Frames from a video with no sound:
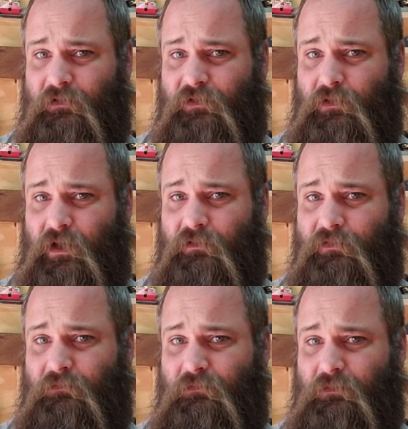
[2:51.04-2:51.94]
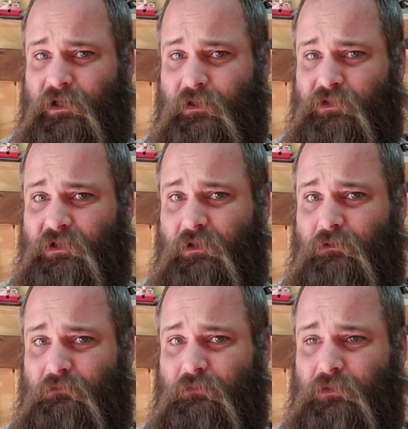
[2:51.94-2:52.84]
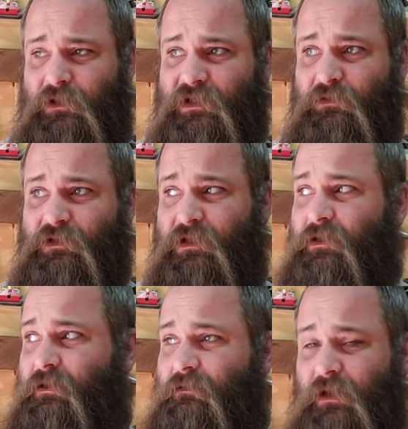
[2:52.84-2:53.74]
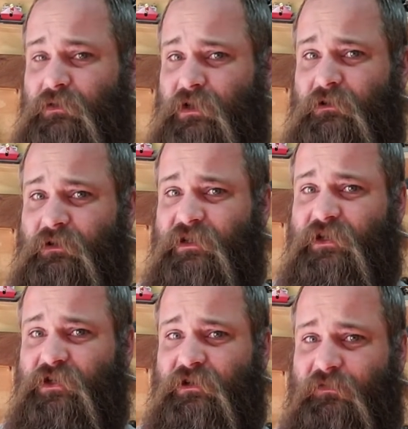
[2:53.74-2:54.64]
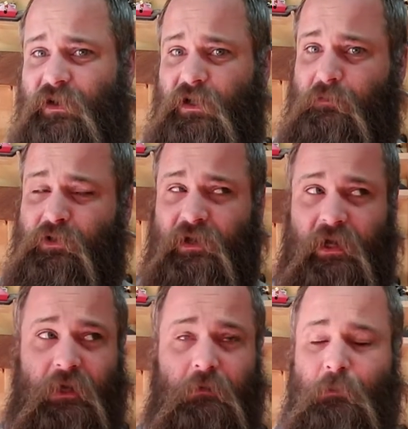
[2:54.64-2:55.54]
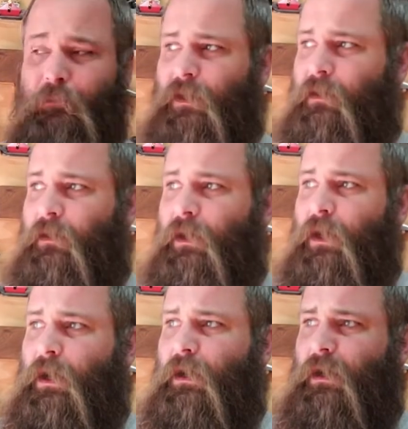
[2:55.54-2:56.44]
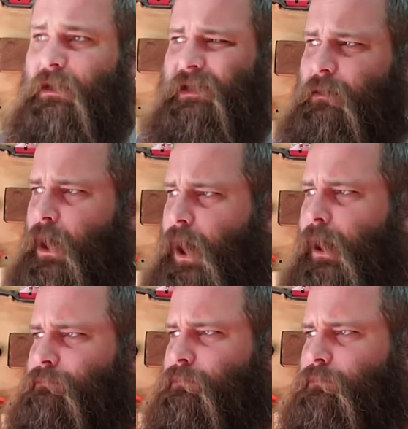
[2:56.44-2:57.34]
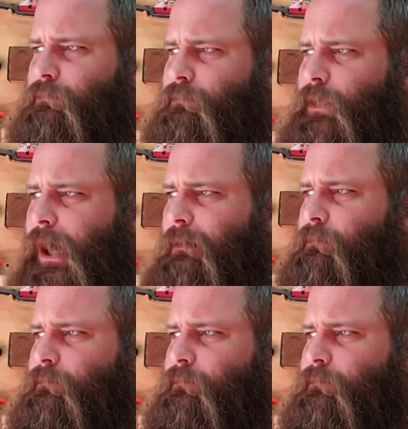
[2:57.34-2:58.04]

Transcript: if you have a table saw because that was a good that was a good decision to finally put that in. Get out of here!